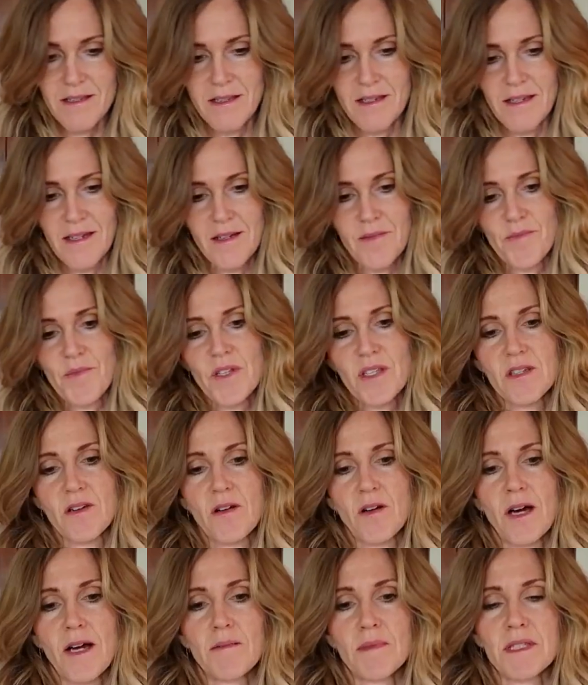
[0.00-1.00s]
Yeah,
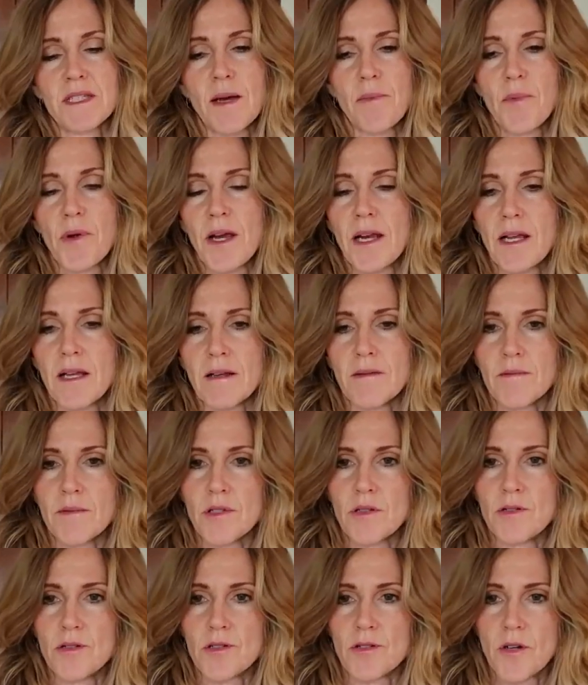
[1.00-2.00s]
so I'm separating
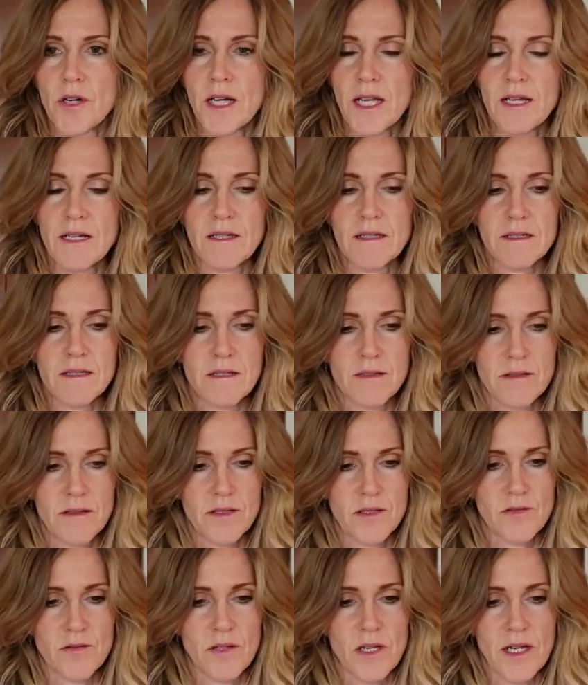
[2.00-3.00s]
2 short ends,
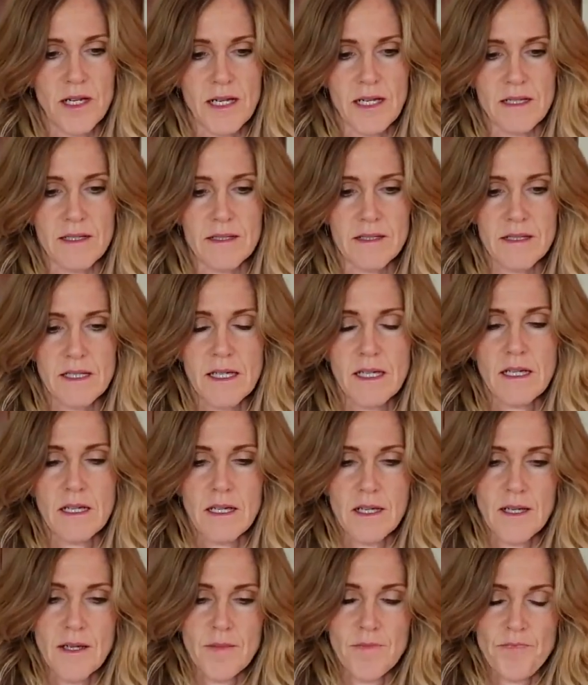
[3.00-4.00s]
2 long ends.
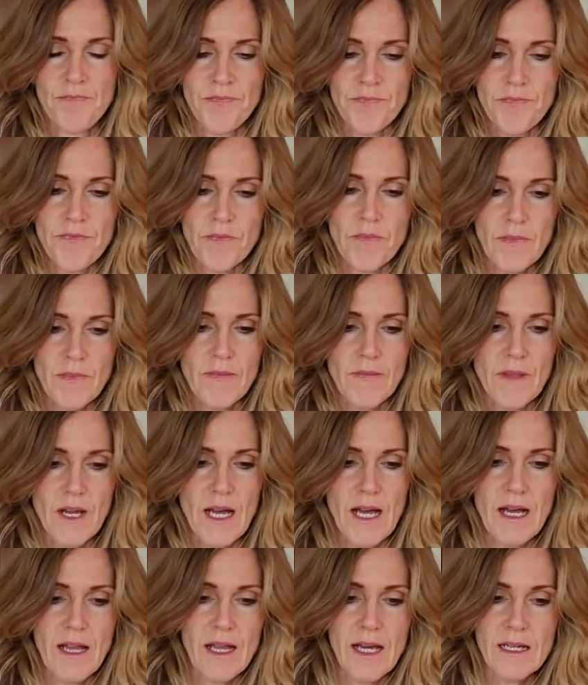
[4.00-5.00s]

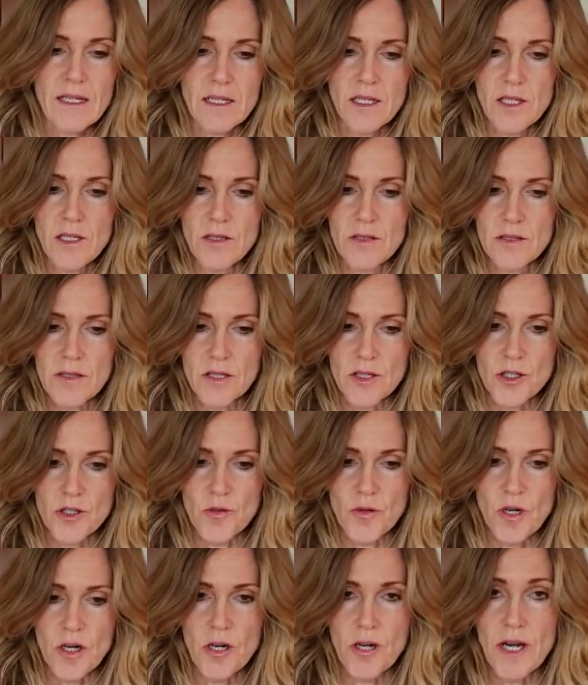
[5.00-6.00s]
I like to use the
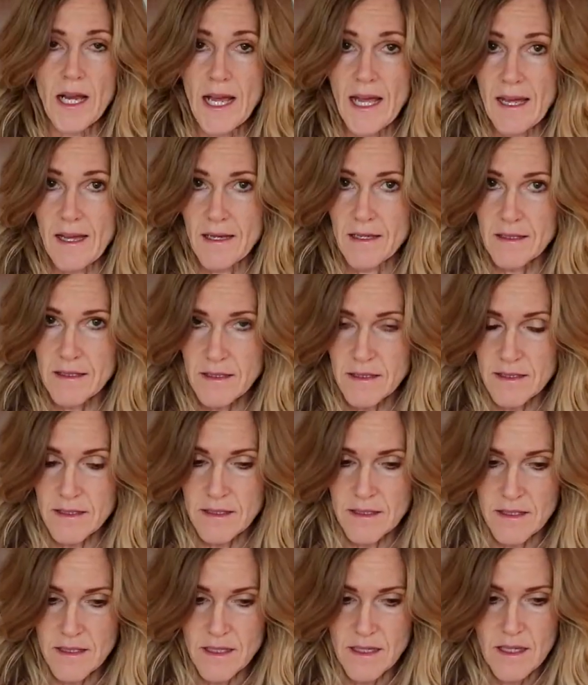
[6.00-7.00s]
shorter end
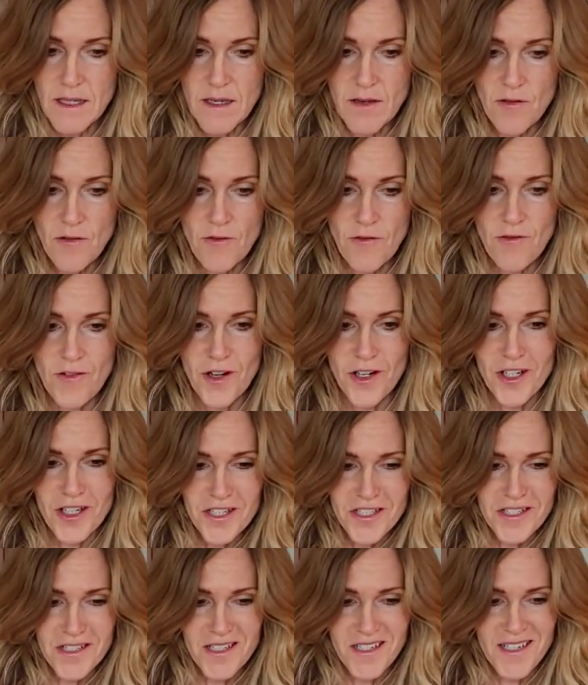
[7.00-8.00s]

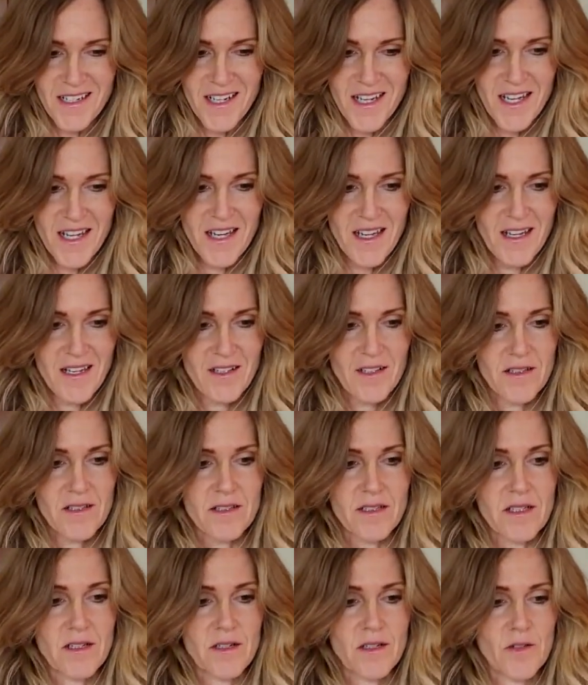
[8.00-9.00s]
first.
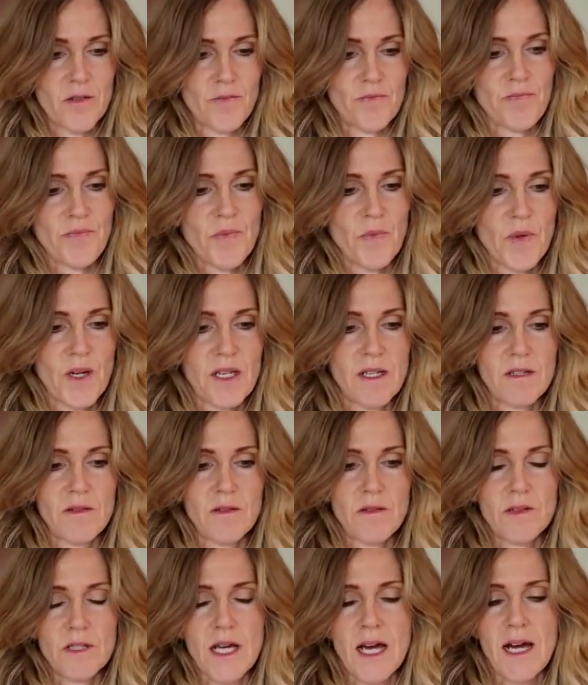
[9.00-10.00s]
So when
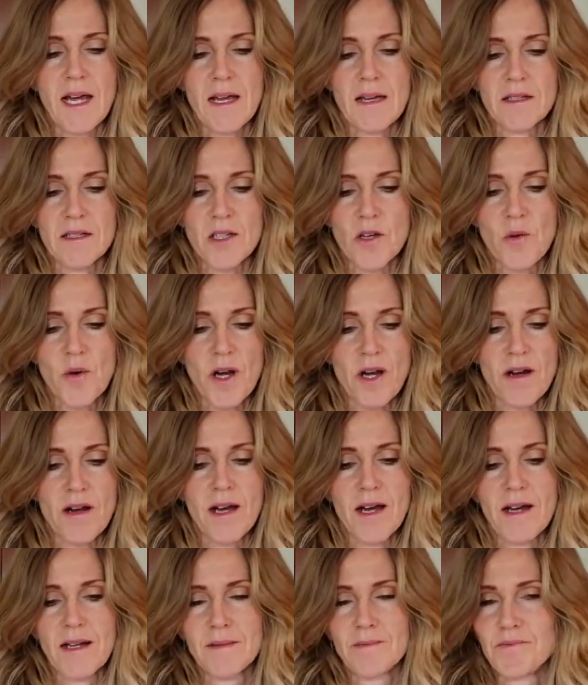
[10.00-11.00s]
you tie a square
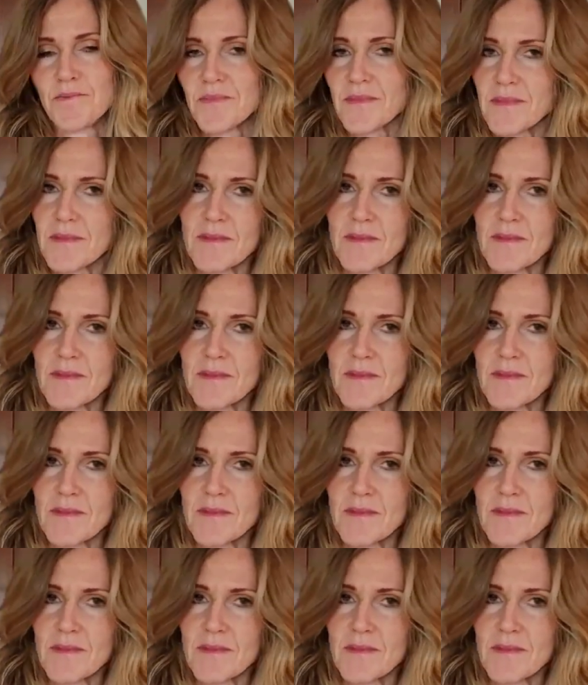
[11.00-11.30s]
knot,